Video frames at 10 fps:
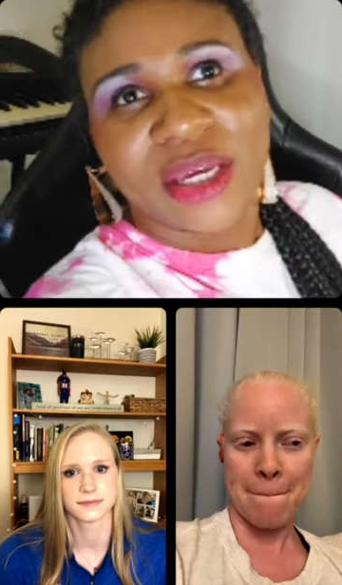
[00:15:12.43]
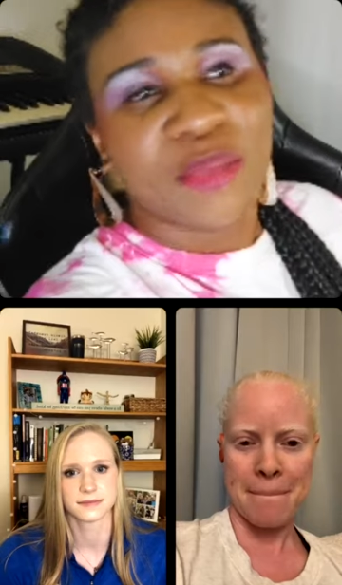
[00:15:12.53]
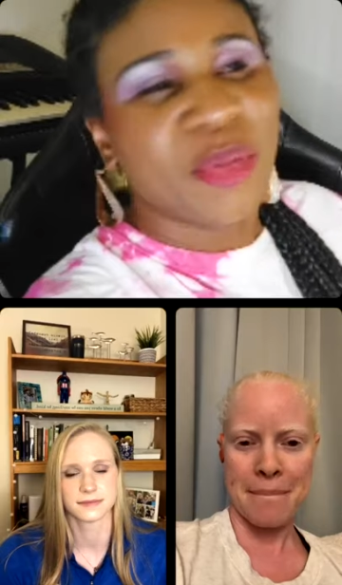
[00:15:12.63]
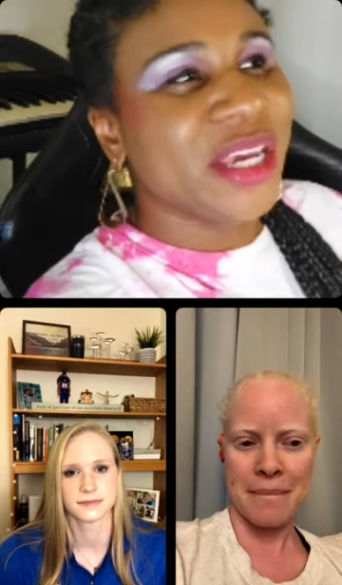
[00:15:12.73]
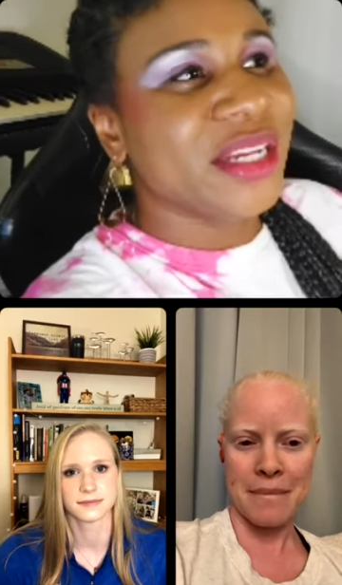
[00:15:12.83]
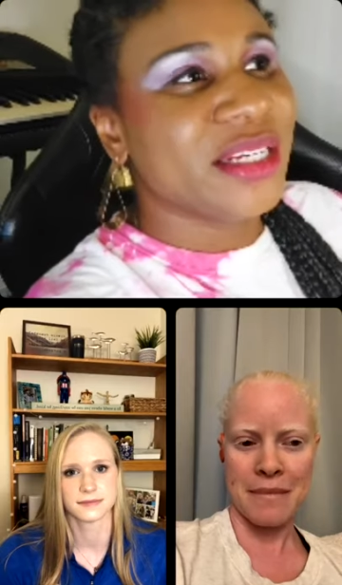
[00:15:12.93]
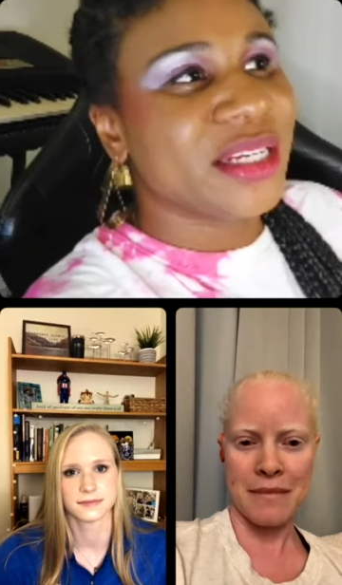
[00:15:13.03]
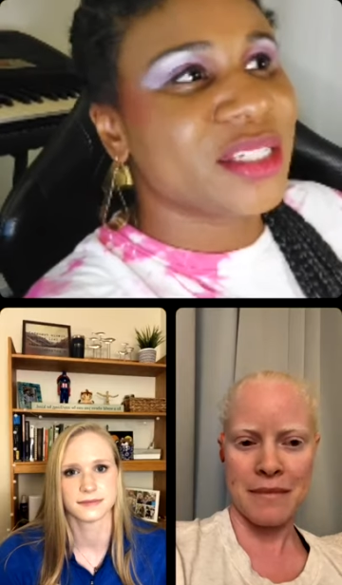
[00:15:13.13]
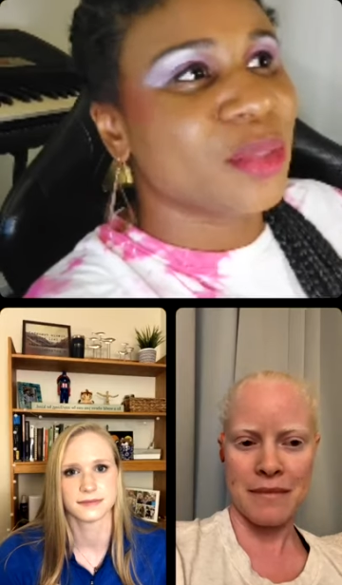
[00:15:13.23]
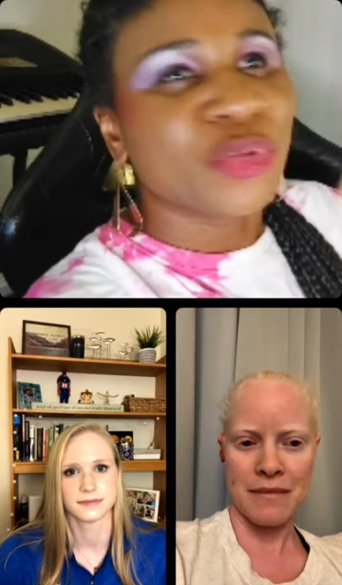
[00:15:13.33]
Speaker 1: been
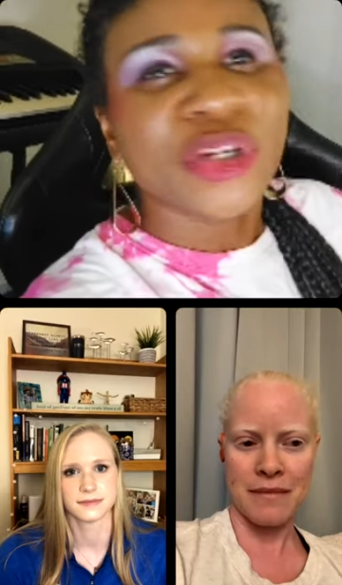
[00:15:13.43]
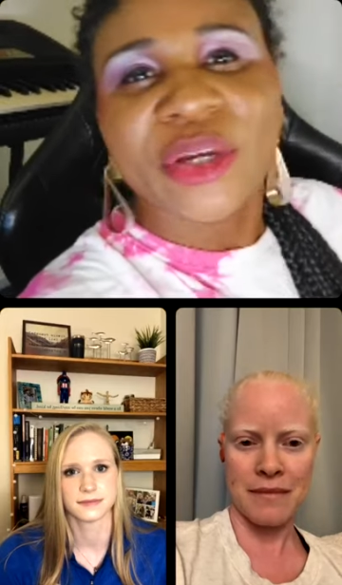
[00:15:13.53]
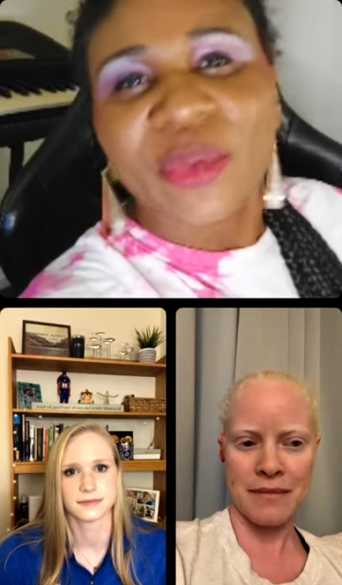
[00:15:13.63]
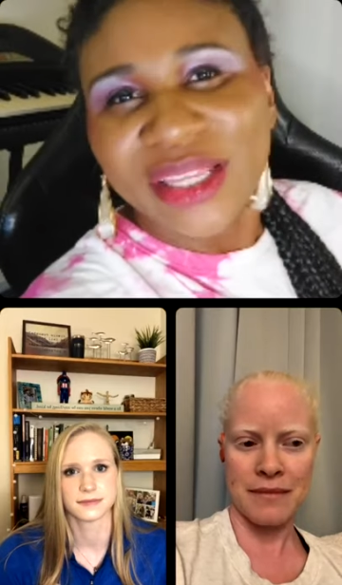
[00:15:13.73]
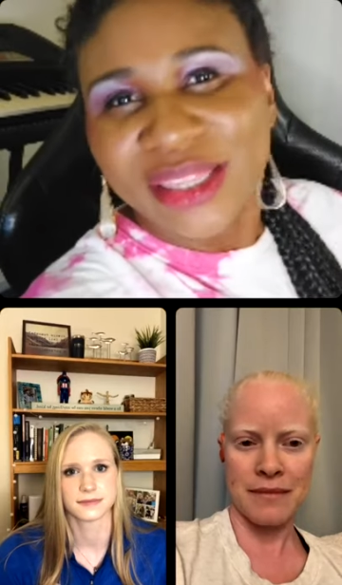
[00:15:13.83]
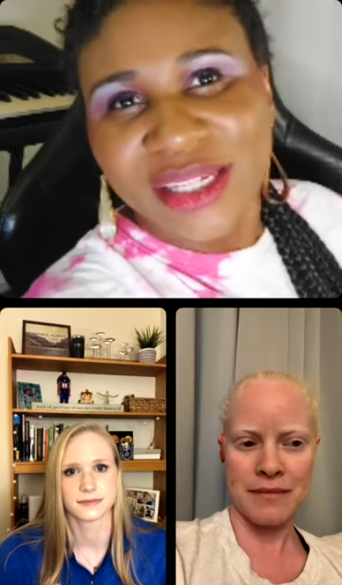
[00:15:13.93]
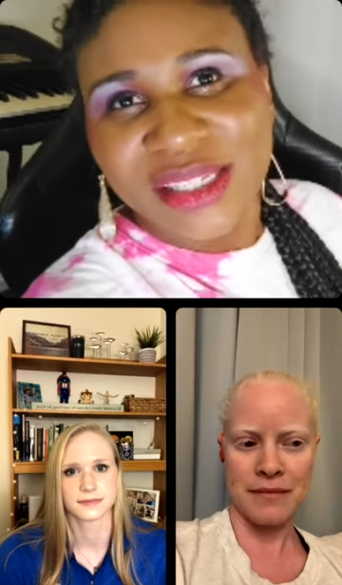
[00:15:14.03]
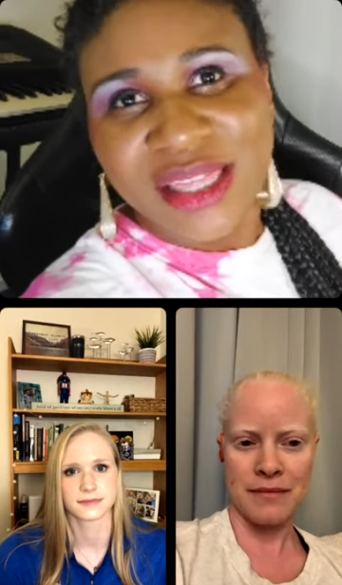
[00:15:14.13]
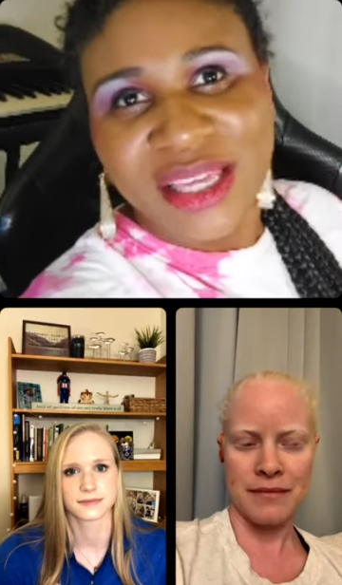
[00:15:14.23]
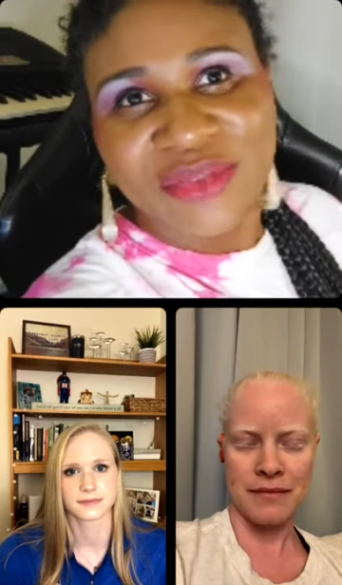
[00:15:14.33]
some really great things that
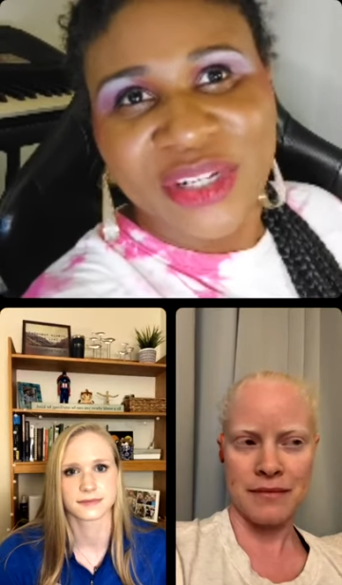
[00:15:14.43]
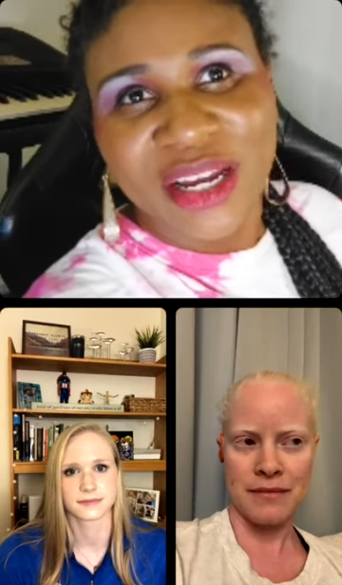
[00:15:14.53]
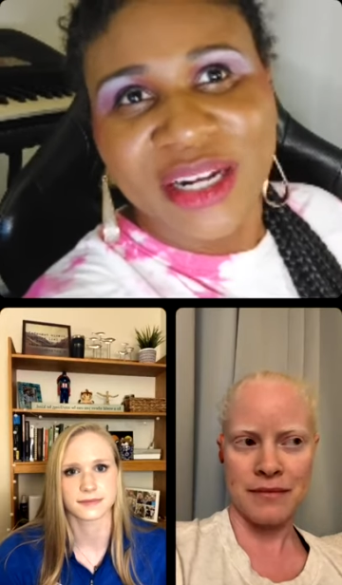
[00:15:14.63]
they've done,